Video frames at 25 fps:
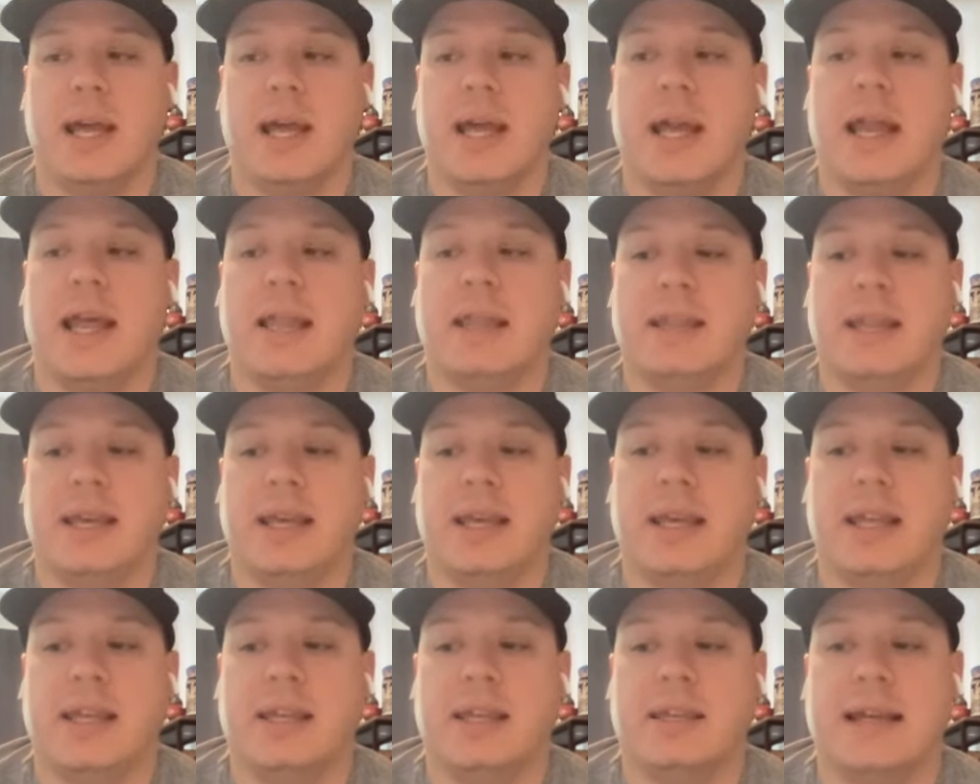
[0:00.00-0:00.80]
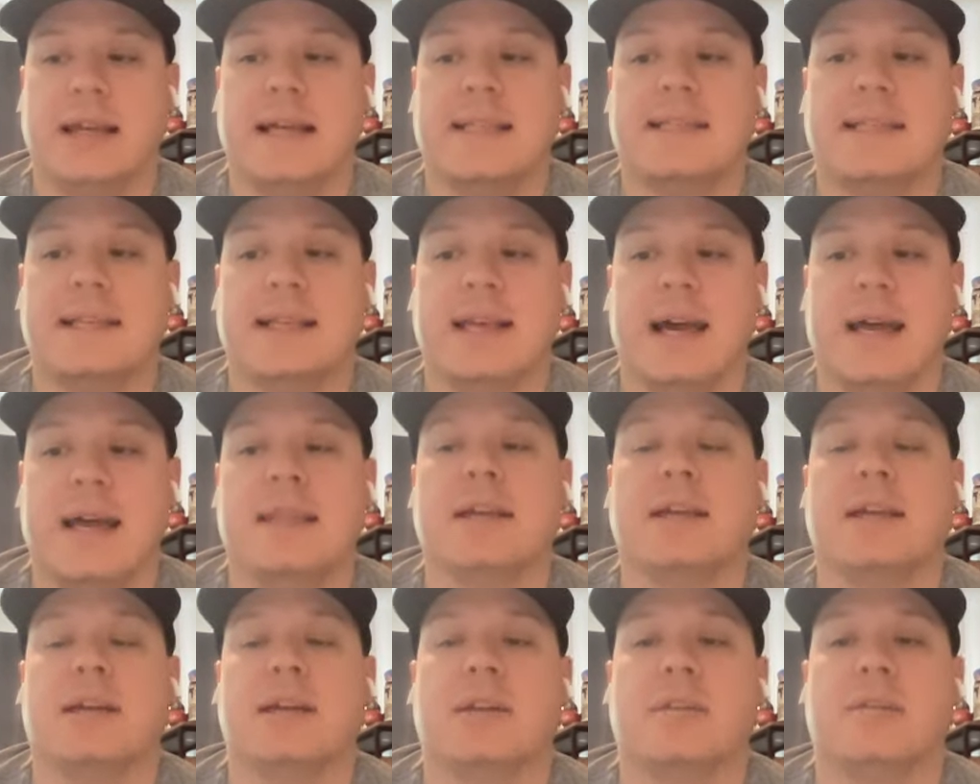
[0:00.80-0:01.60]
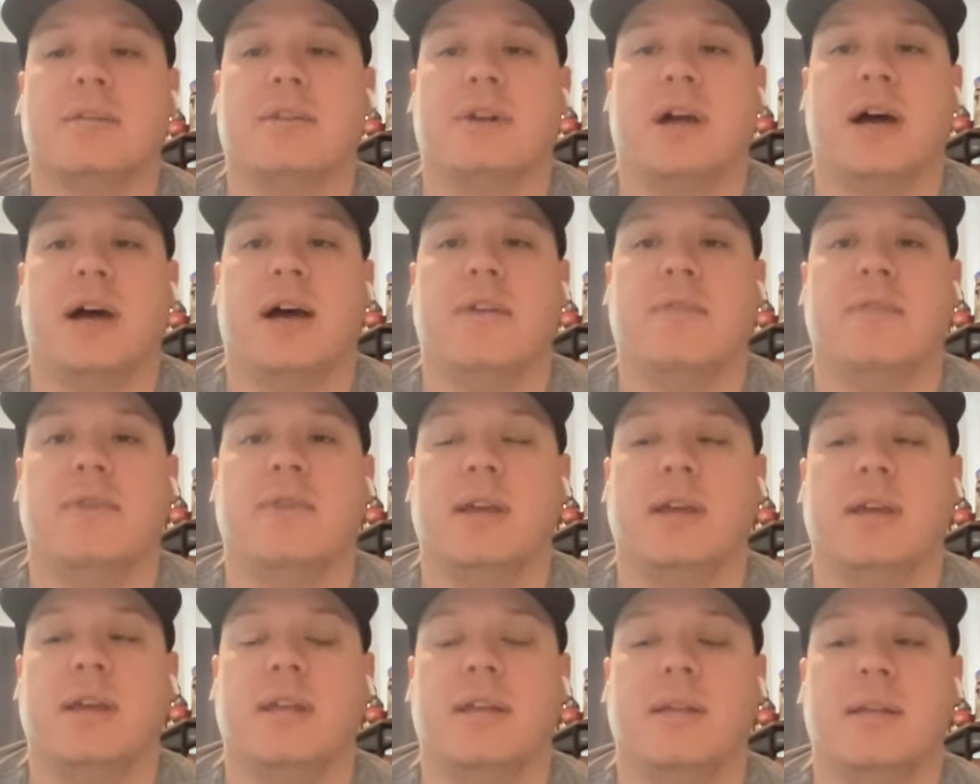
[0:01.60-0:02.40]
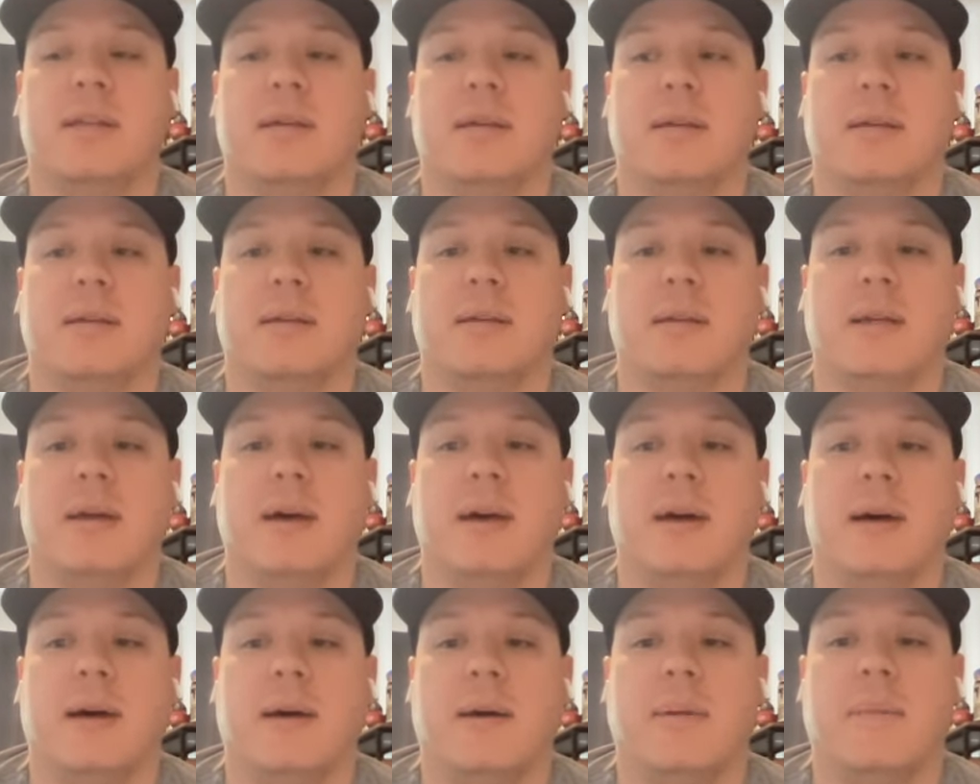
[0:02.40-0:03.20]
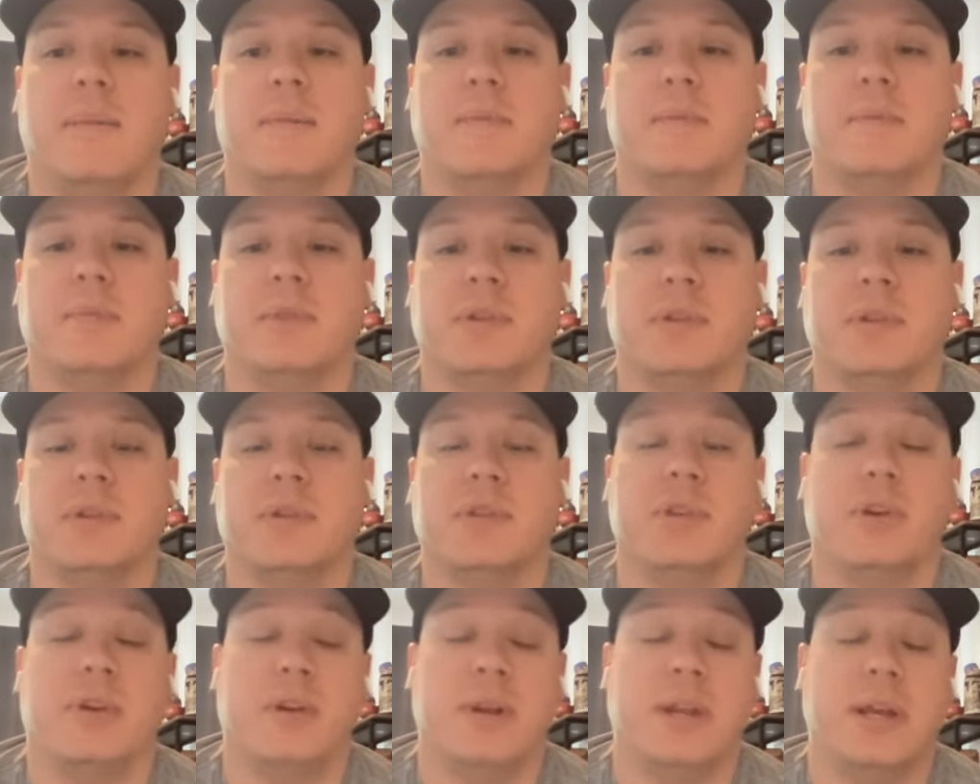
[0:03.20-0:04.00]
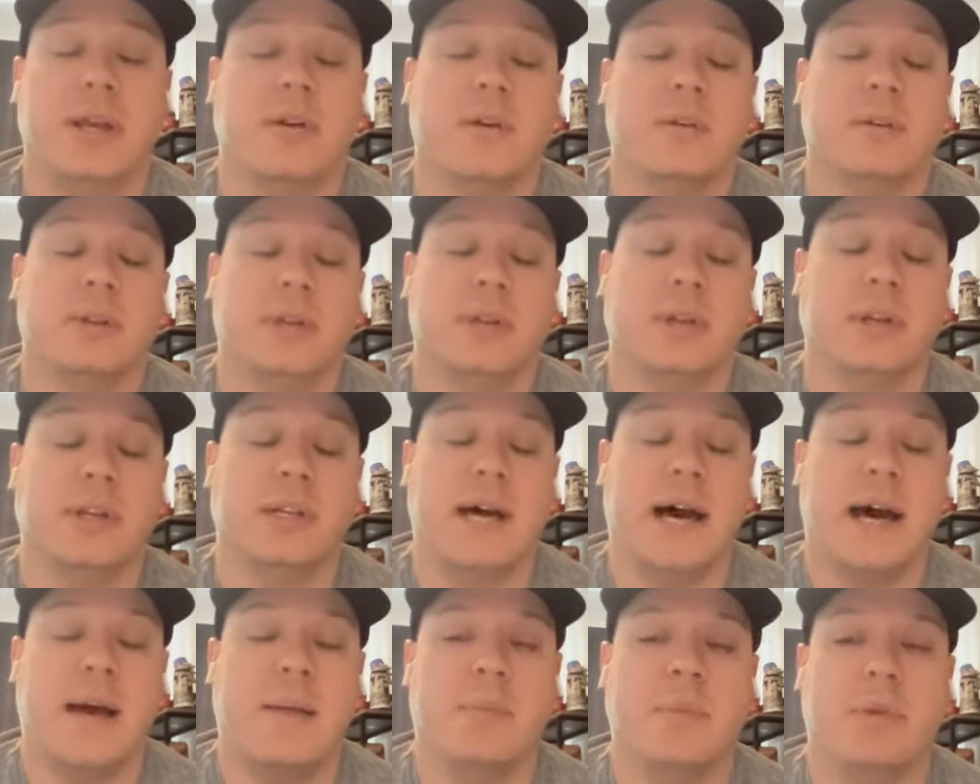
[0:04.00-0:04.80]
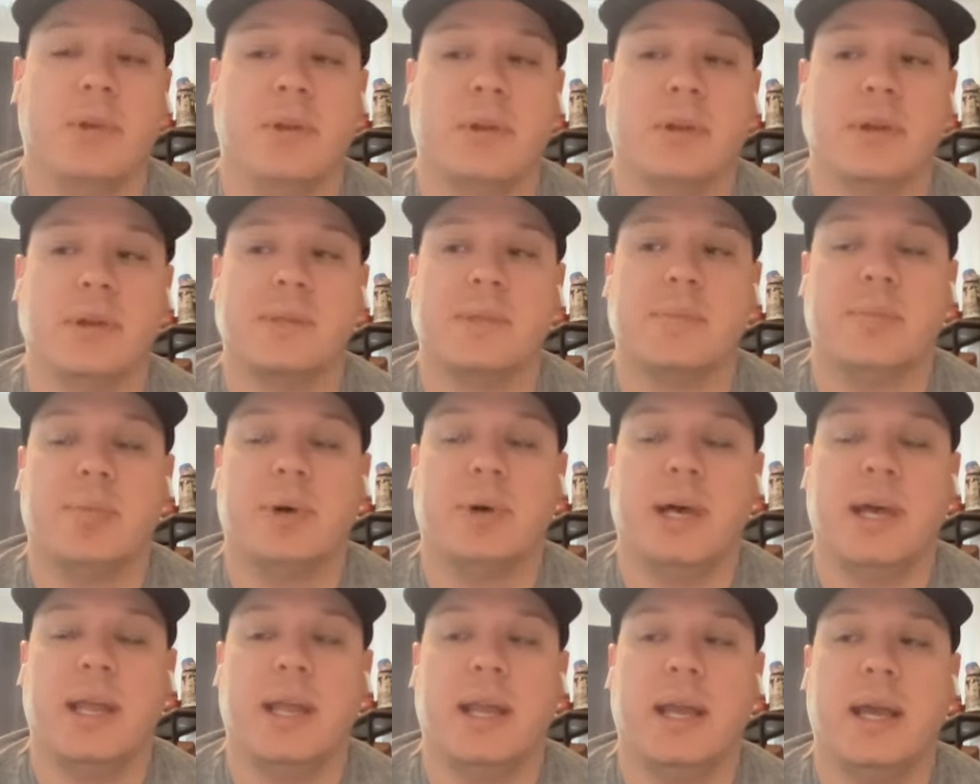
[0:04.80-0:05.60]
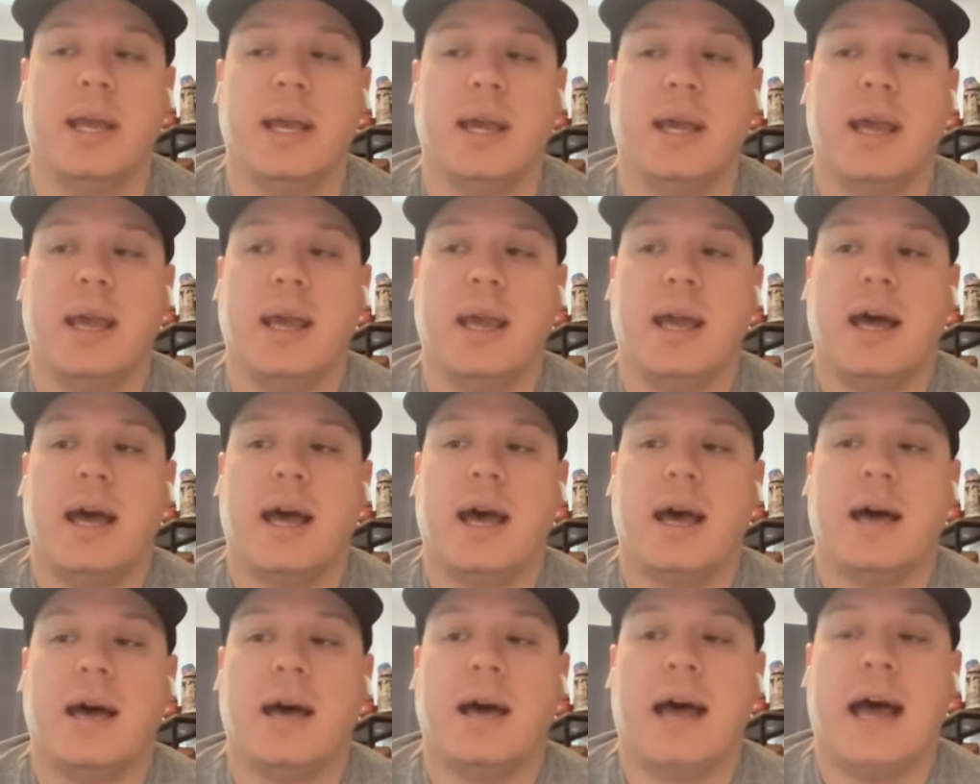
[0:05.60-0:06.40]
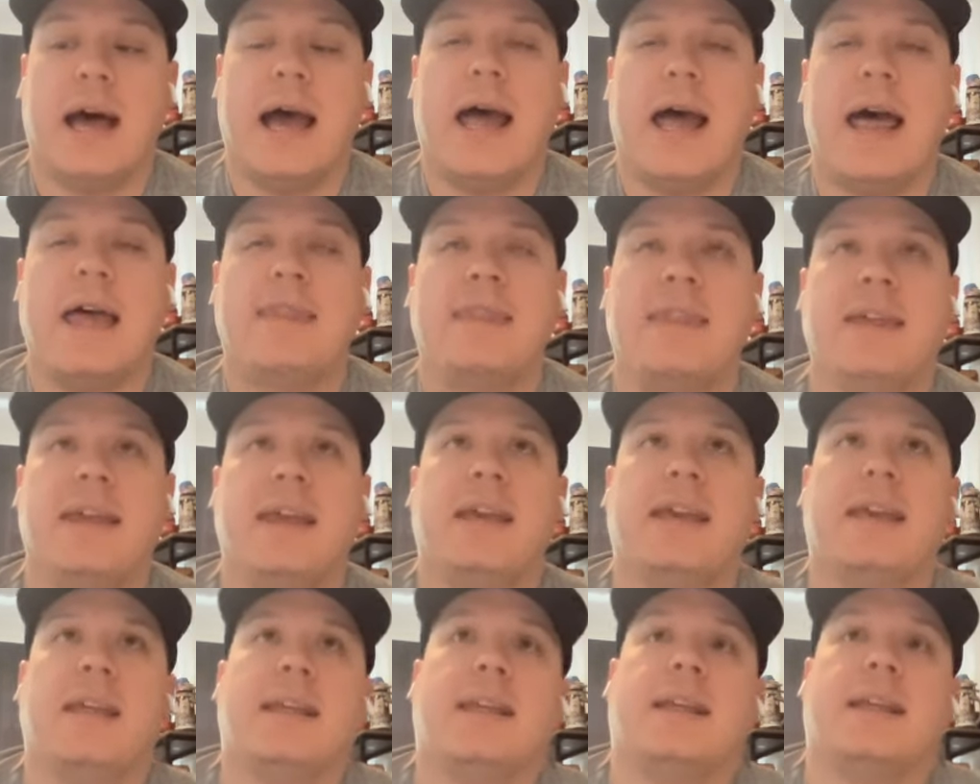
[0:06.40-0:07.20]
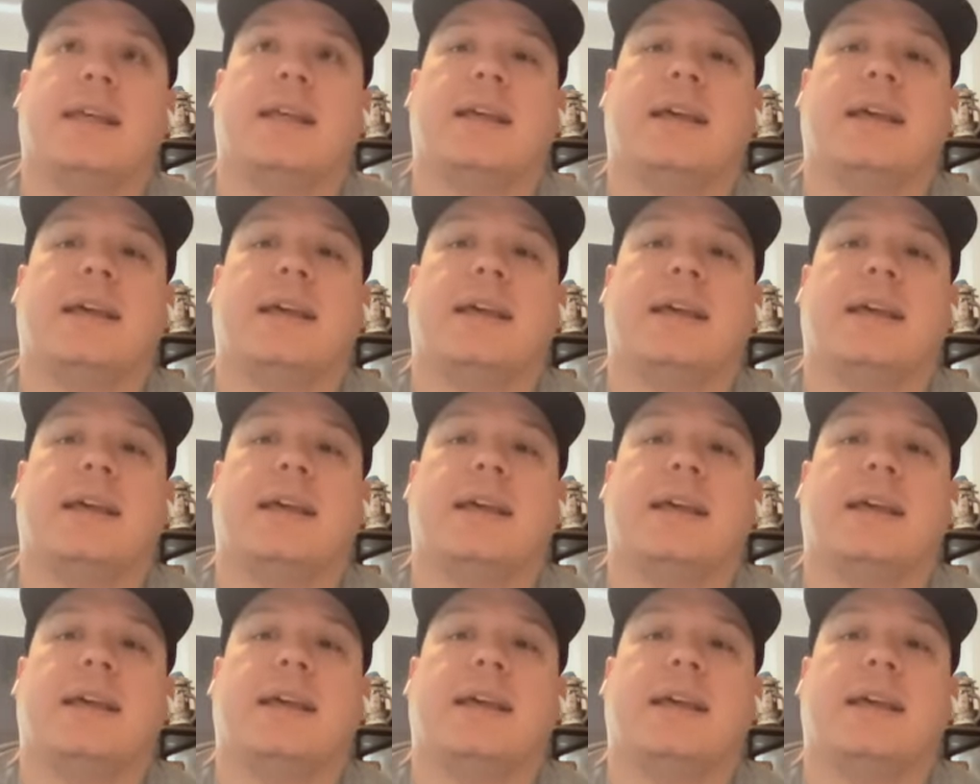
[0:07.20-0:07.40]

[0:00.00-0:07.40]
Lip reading: And I think that's a guy that could have thrived in the just your nickel and your dime looks. But I think